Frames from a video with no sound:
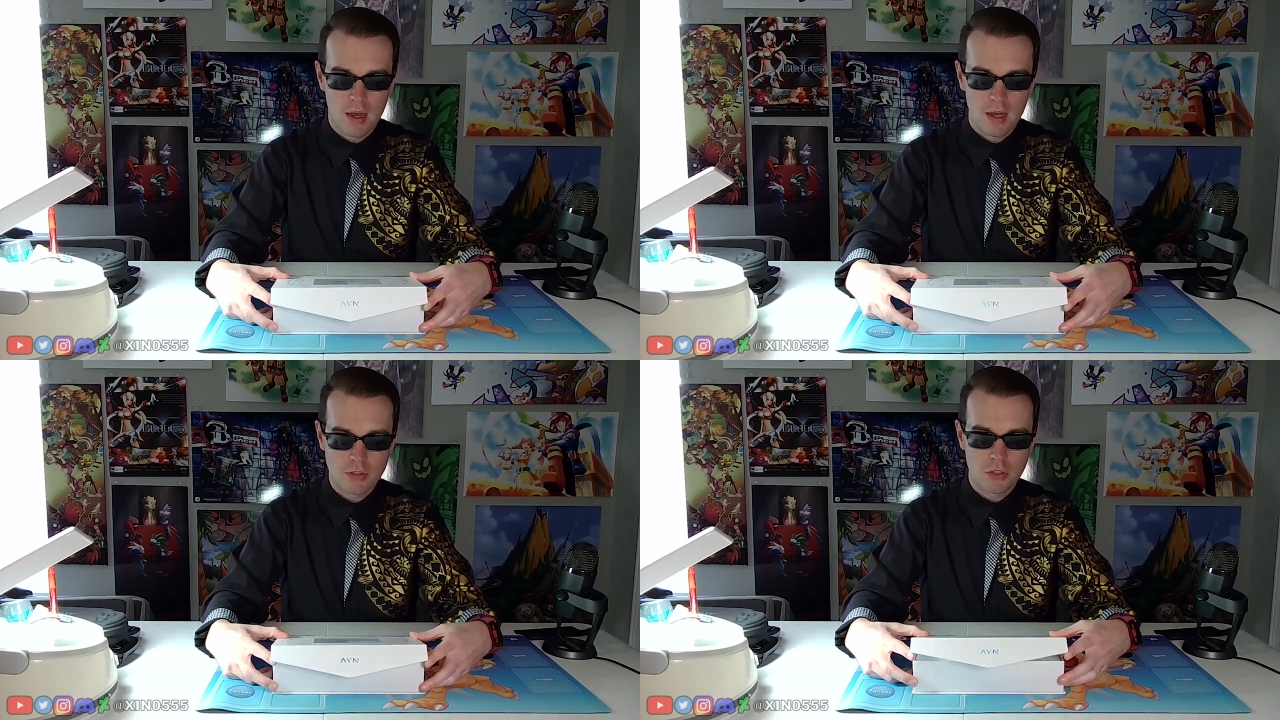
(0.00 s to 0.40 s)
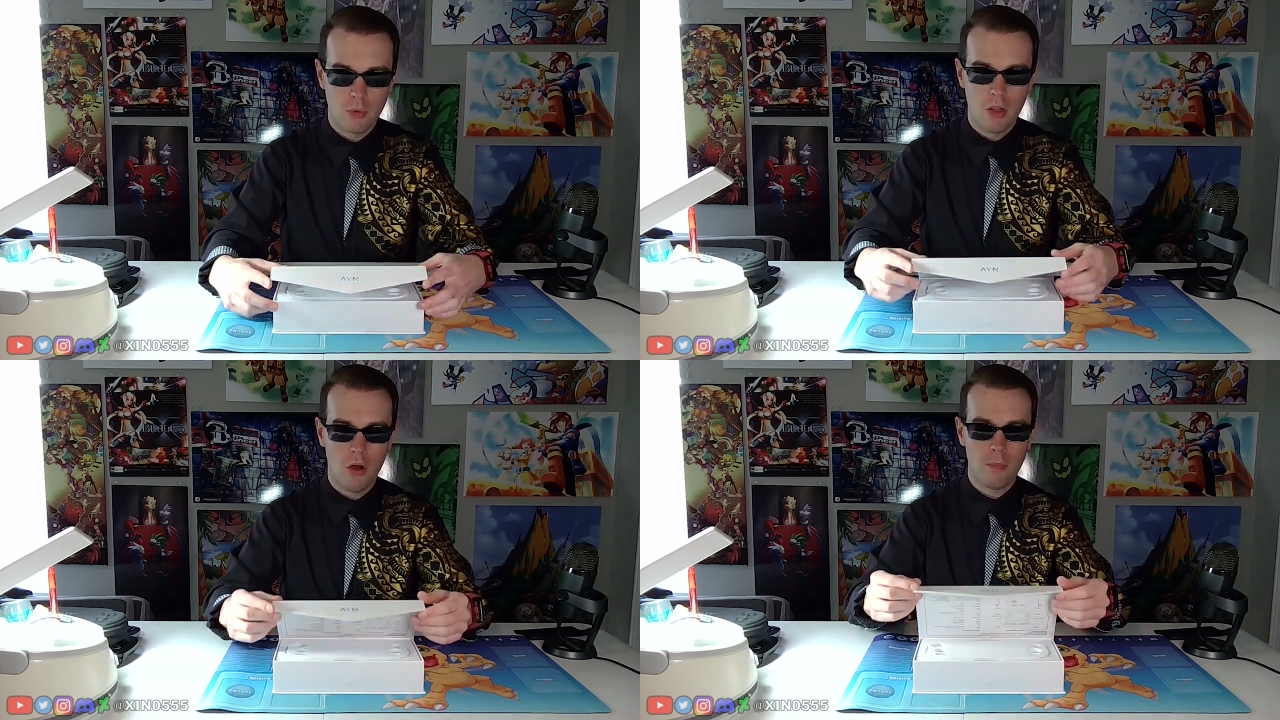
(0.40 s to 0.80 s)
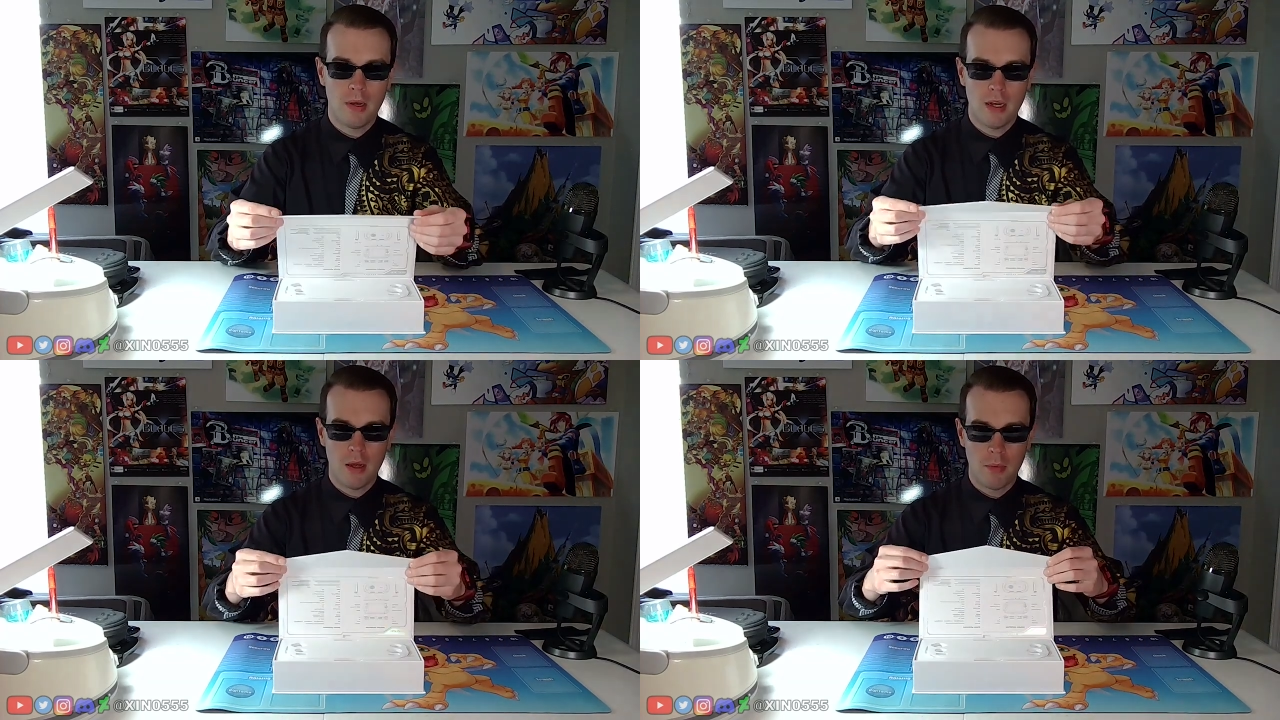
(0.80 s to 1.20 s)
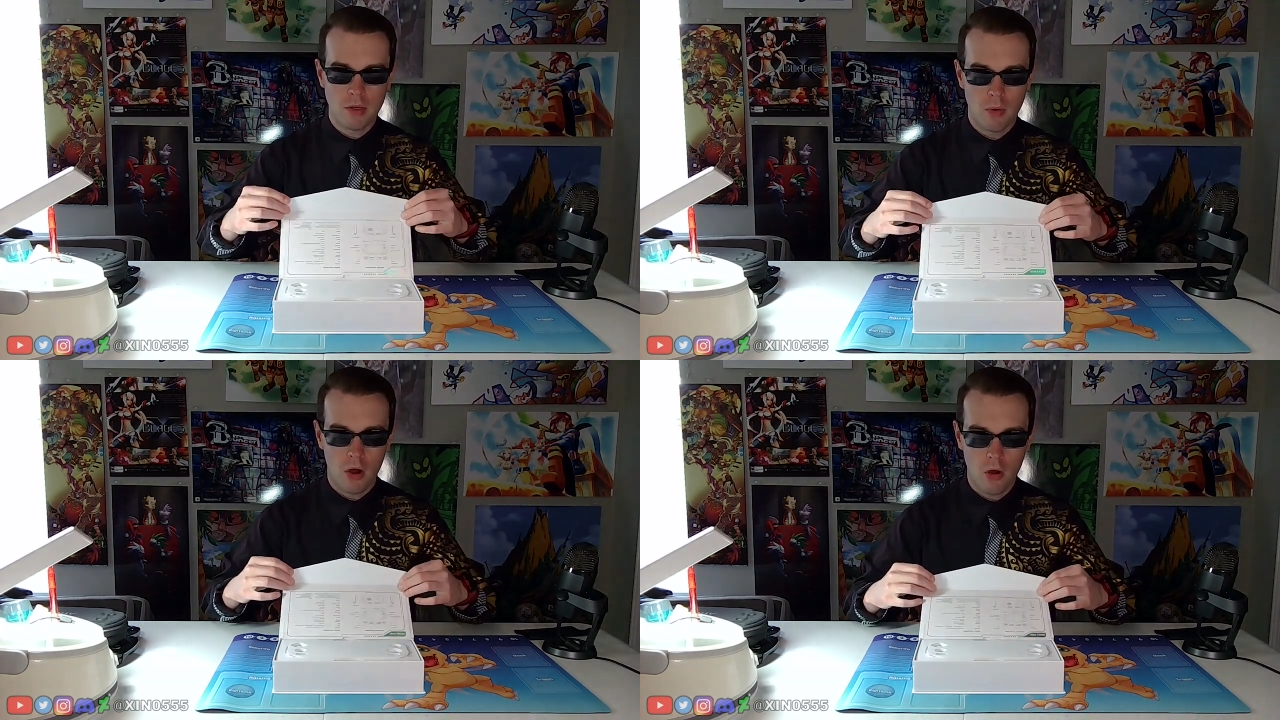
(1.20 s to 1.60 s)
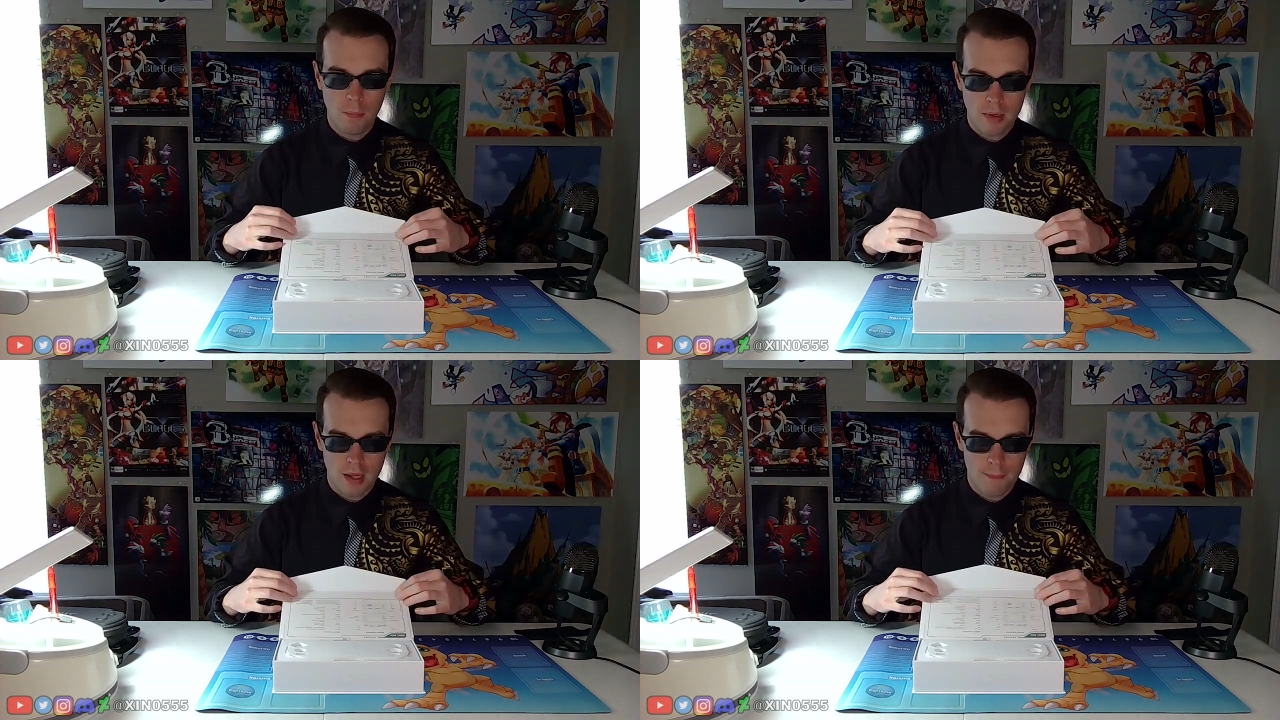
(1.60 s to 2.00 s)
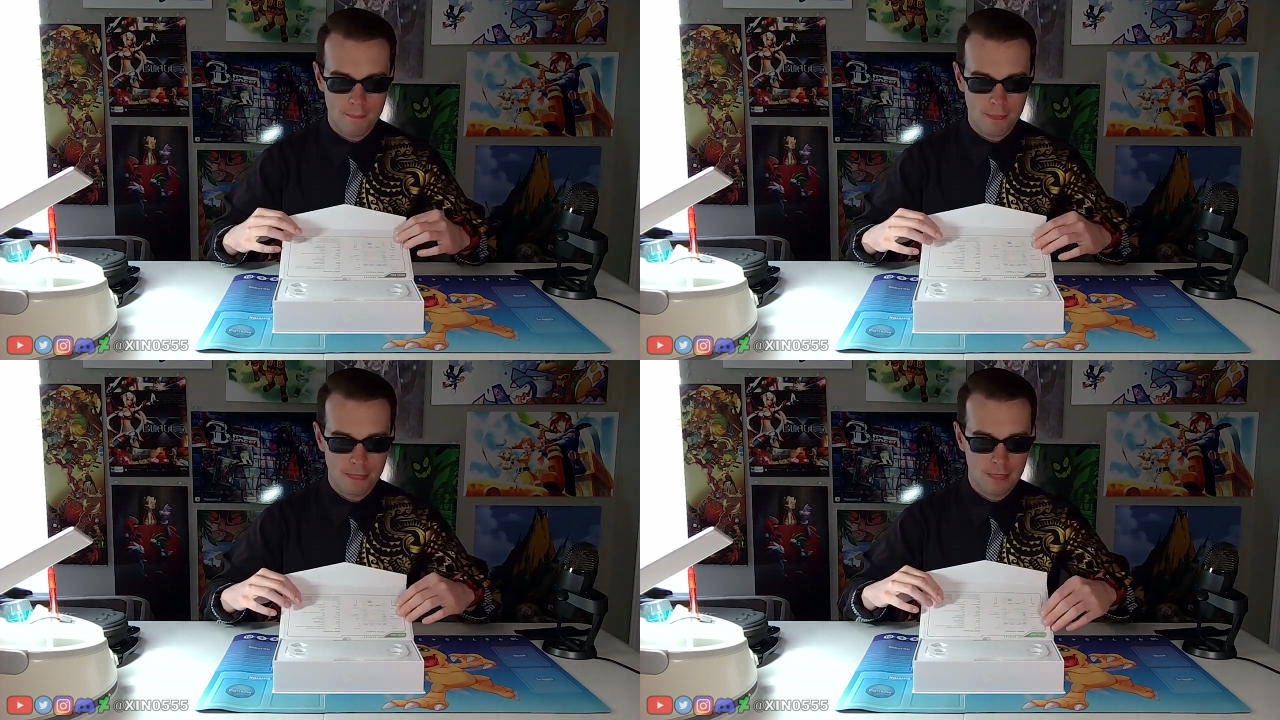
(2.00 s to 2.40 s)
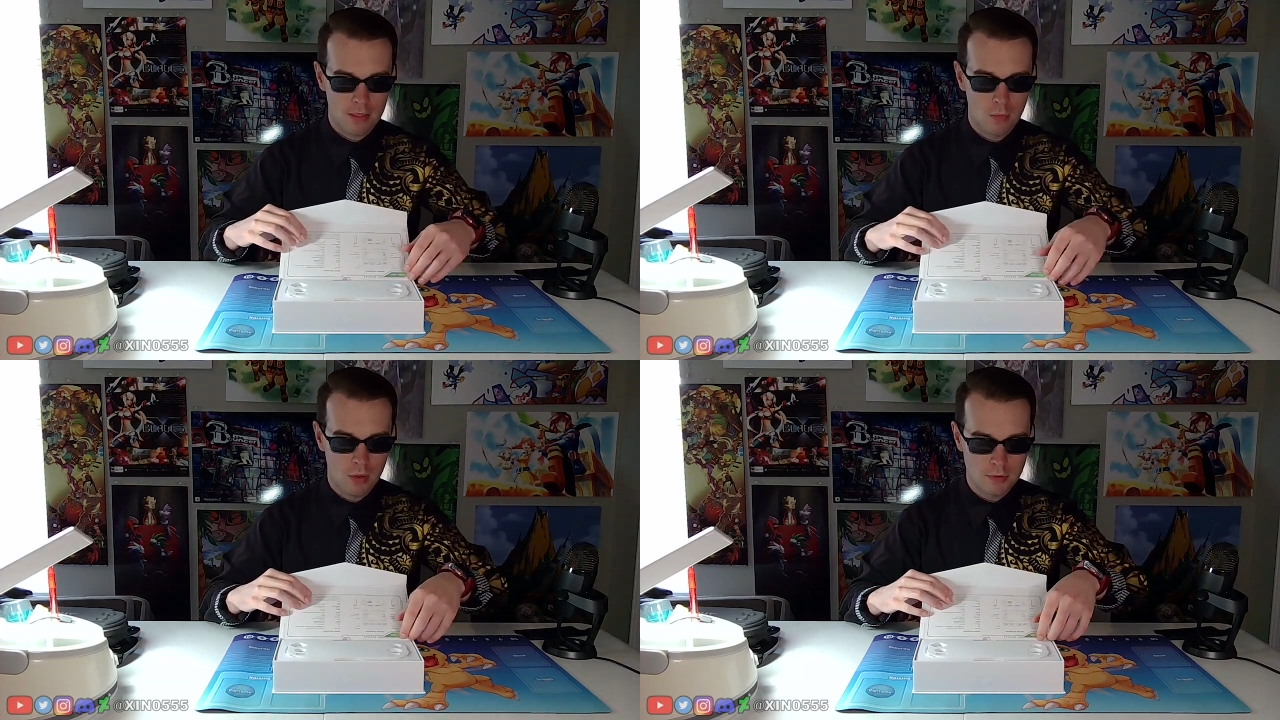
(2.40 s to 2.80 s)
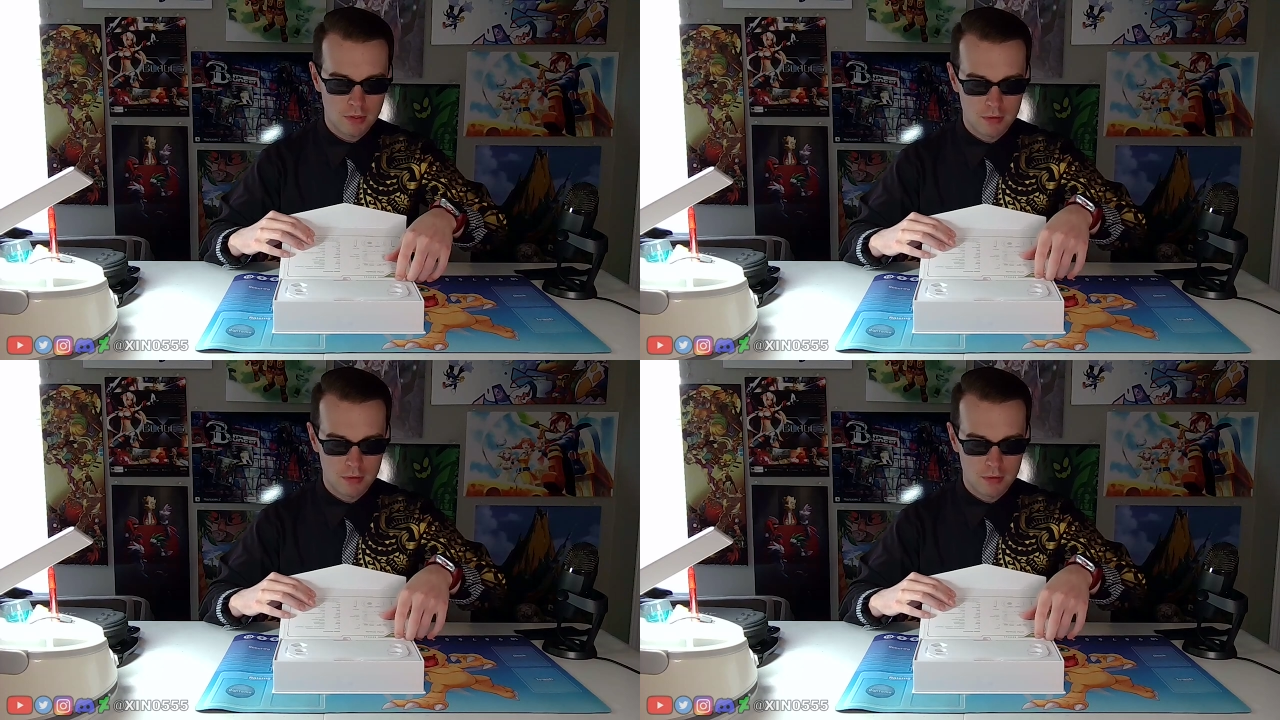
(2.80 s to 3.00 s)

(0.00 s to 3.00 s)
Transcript: So we'll open it, and when you open it, whoops,